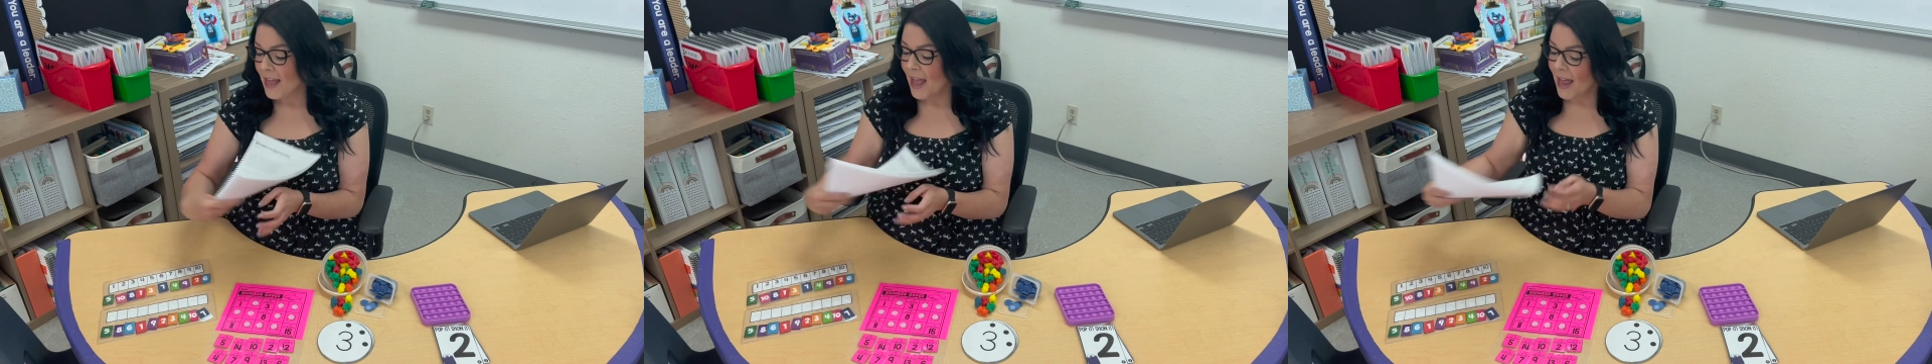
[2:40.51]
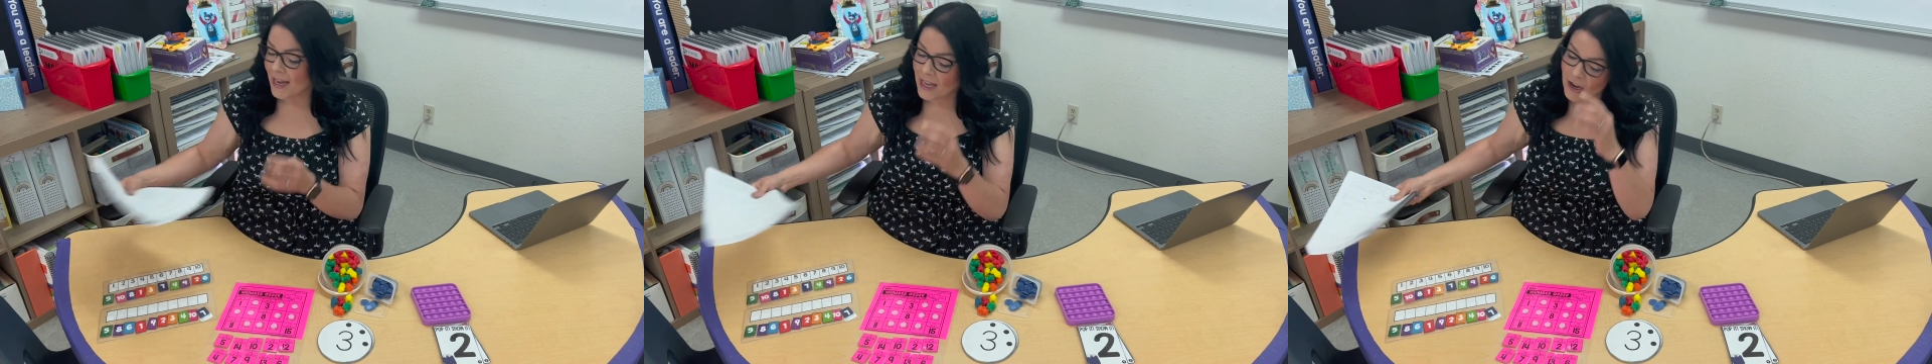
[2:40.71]

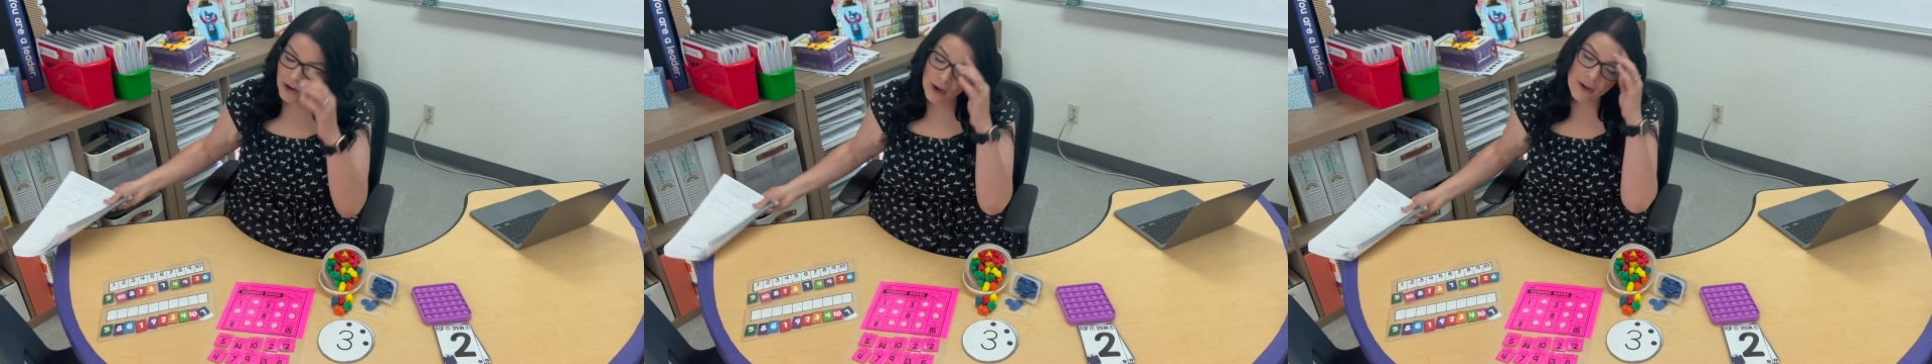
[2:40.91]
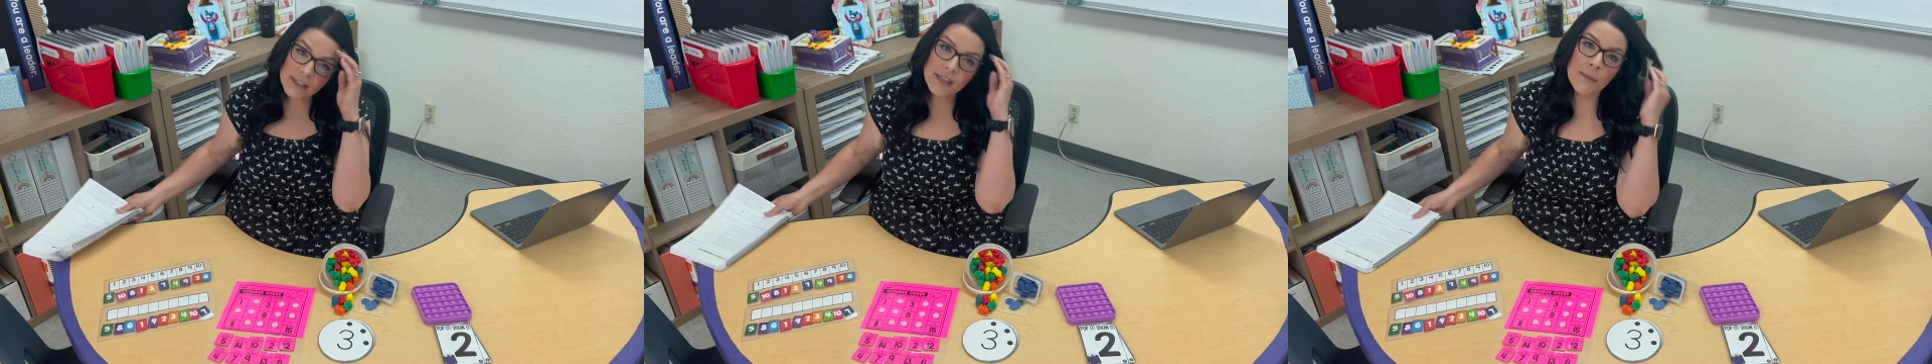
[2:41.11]
And here
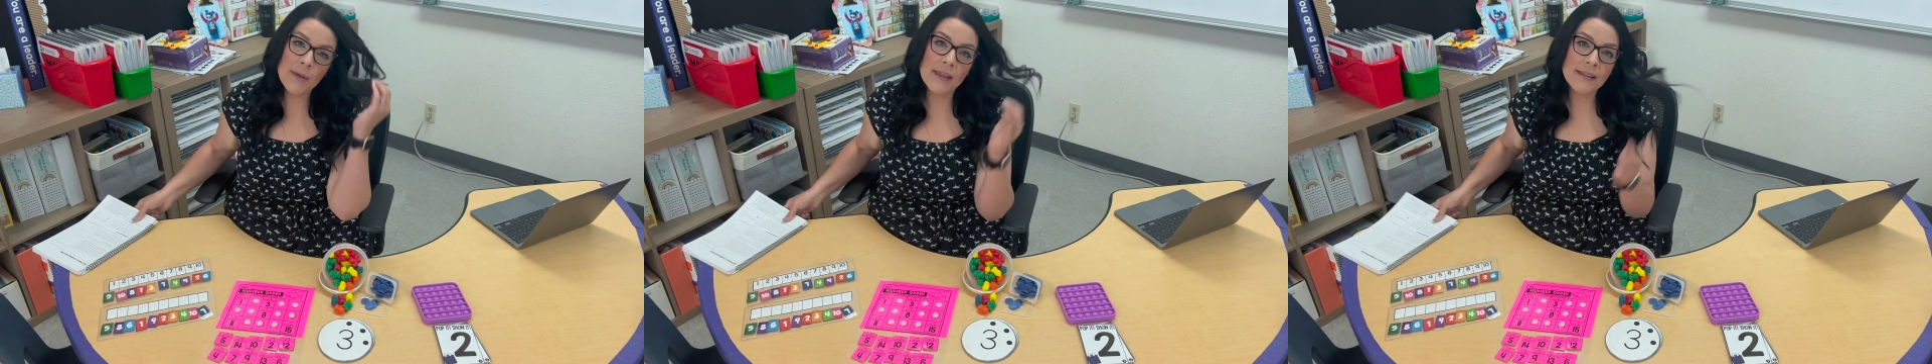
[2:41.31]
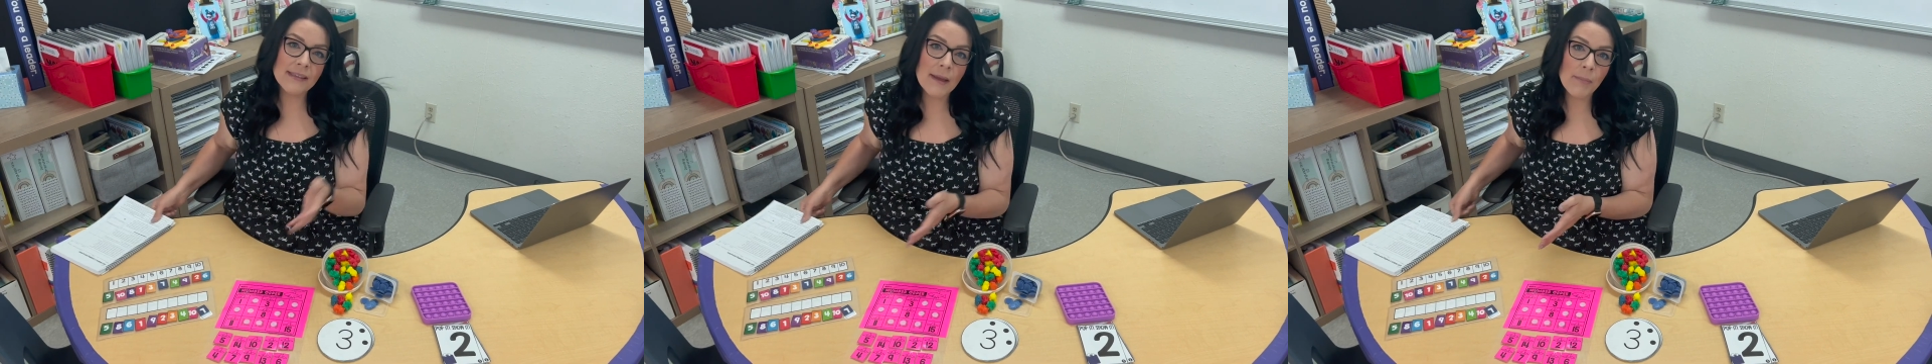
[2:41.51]
are some of
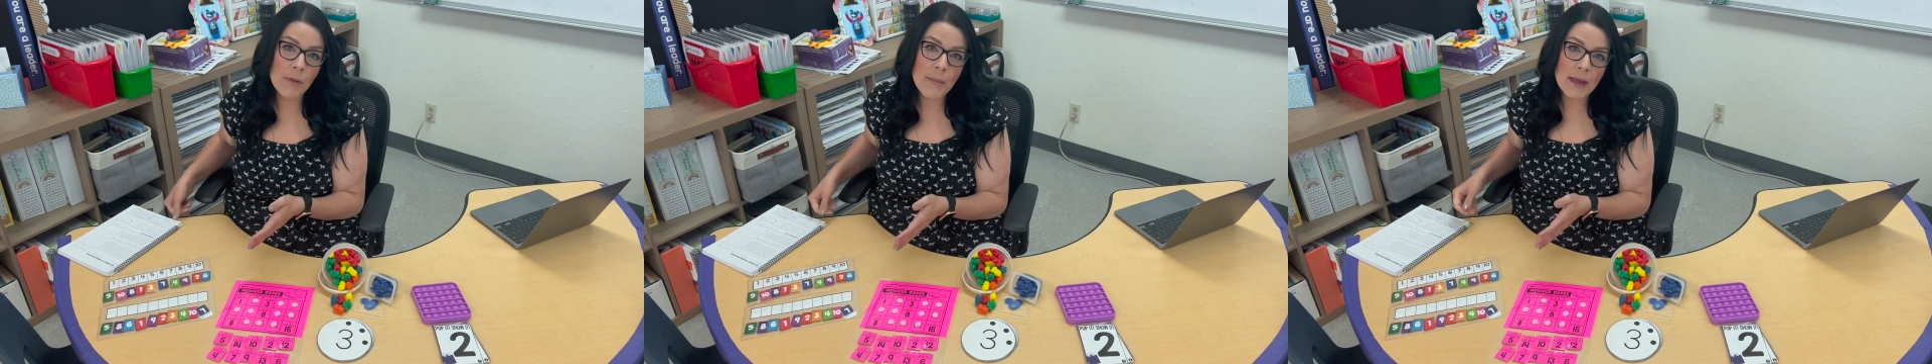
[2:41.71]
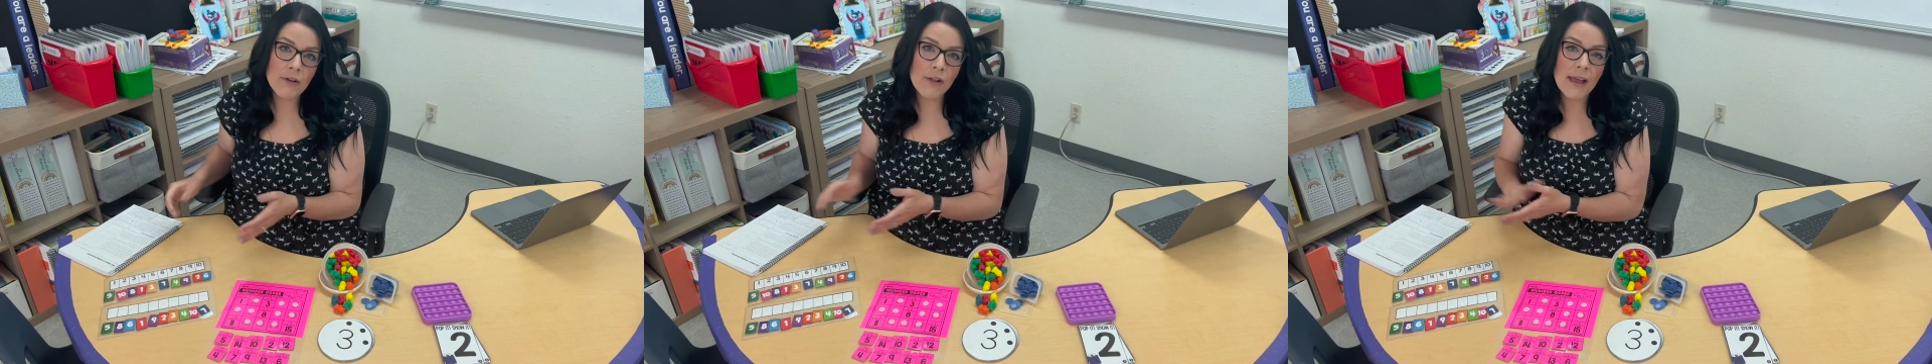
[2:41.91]
the
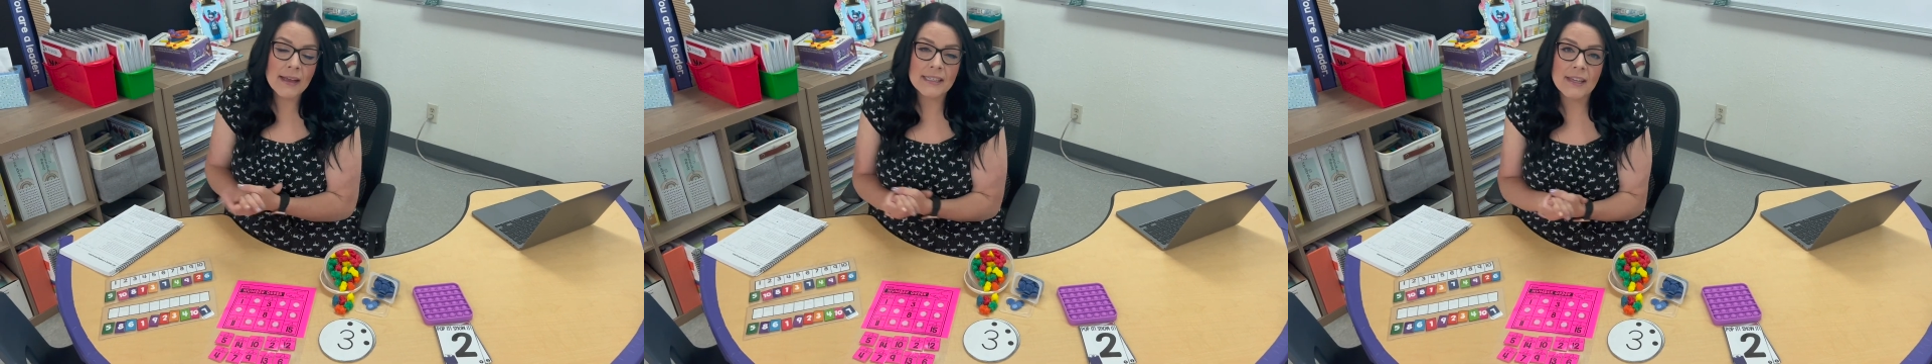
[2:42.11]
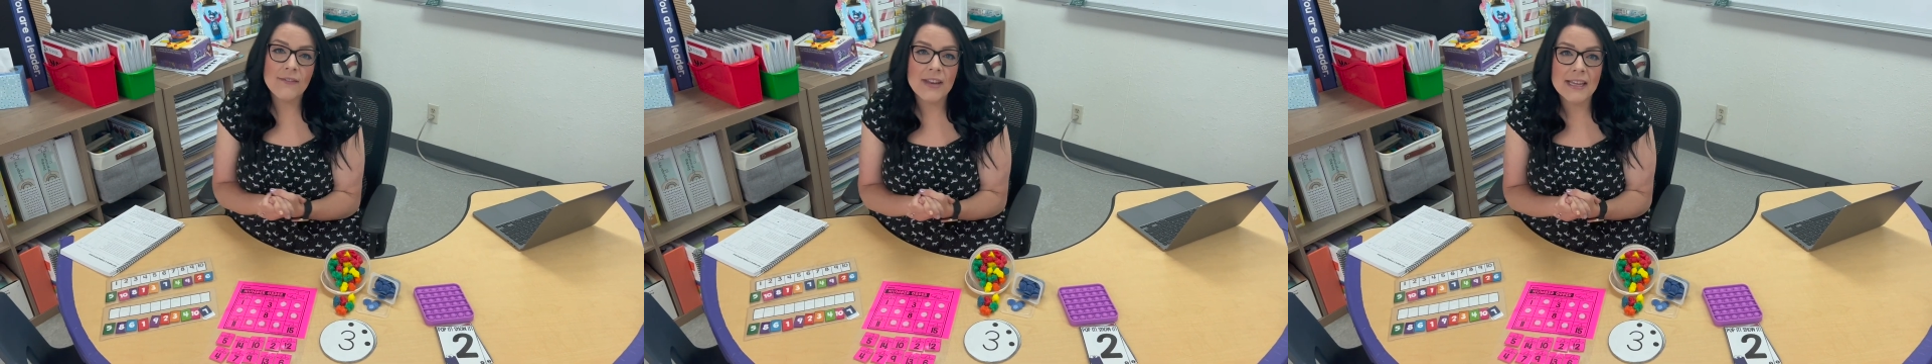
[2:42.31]
supplemental
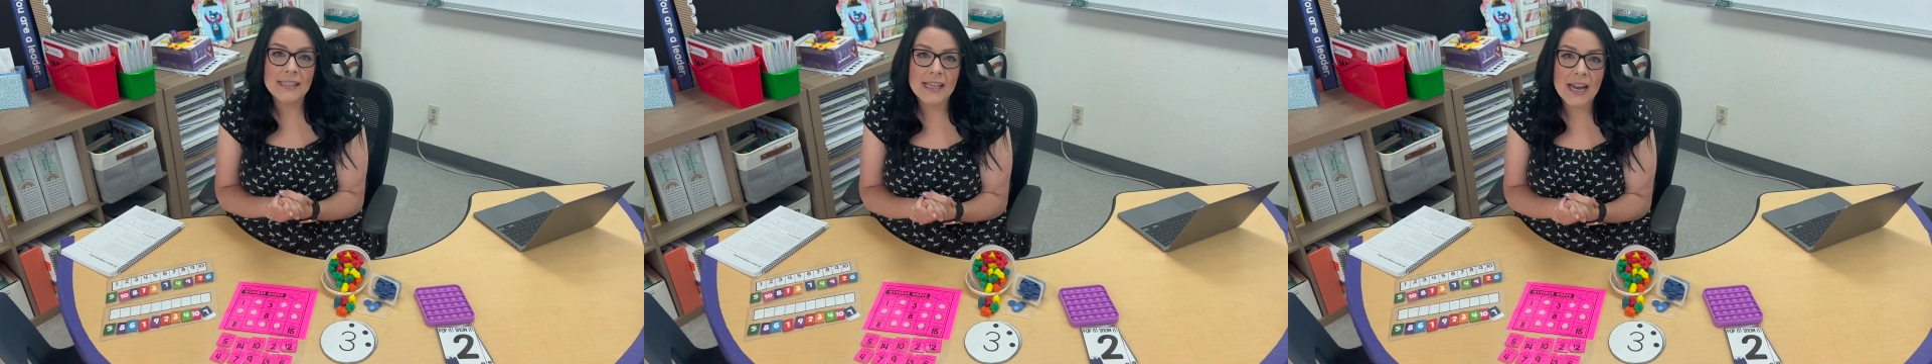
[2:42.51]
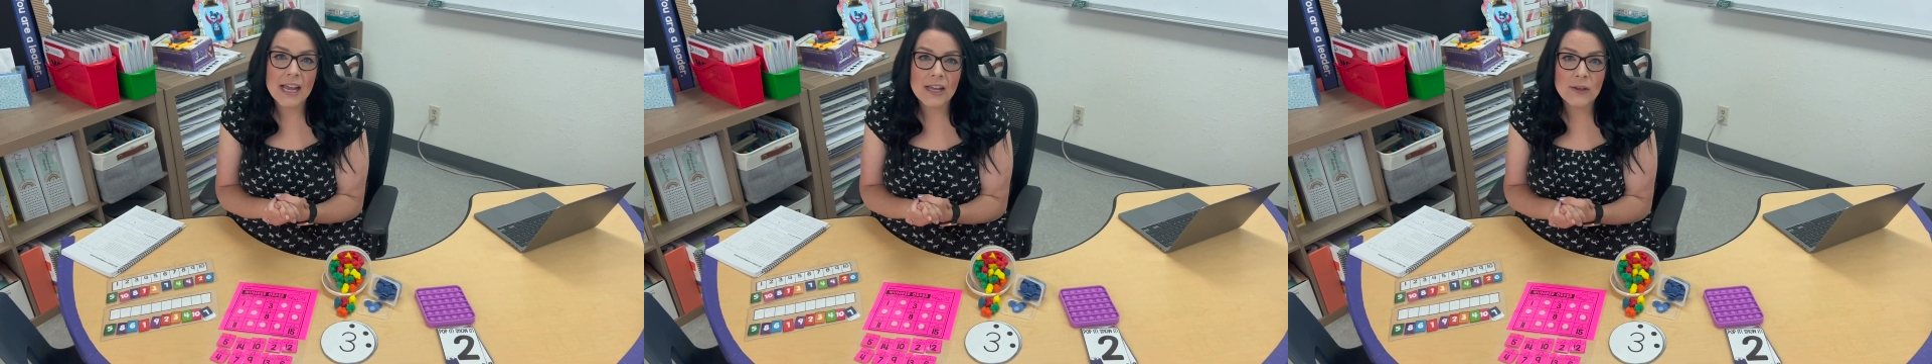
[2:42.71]
activities
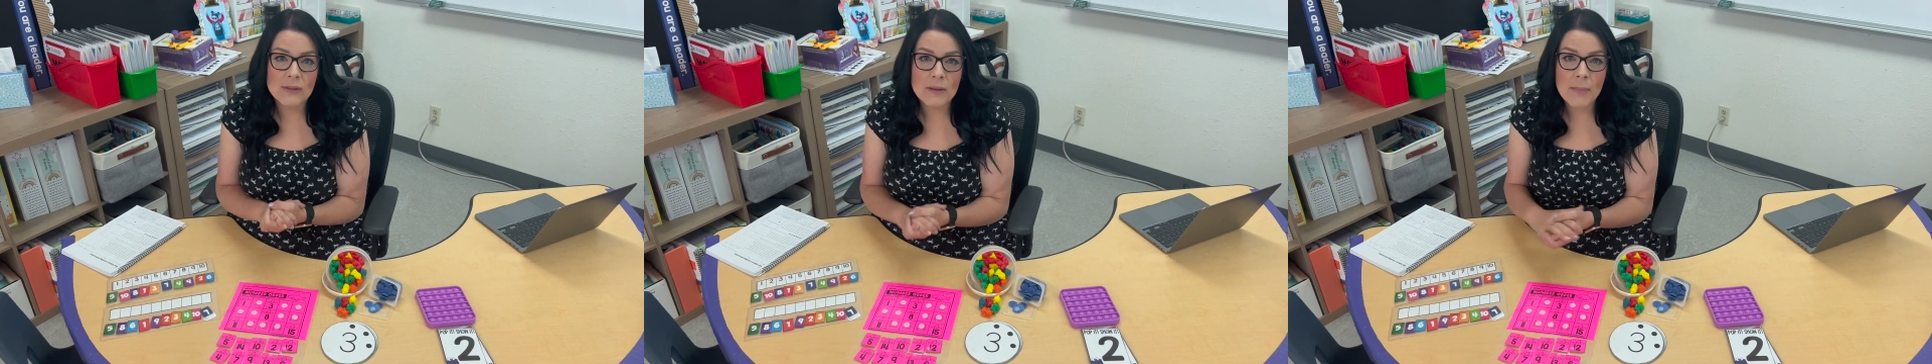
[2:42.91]
that I use in